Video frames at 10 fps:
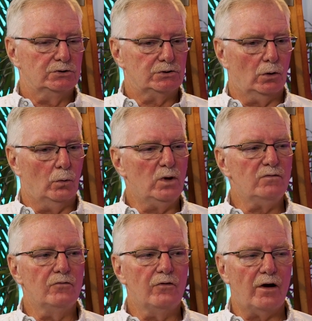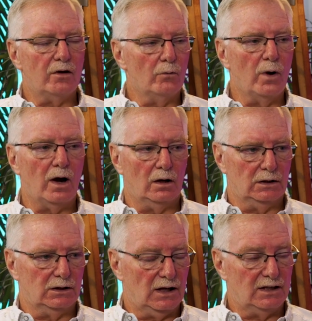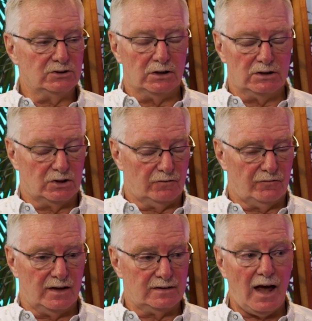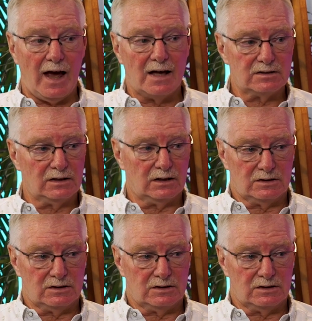So we very rarely, it's a fantastic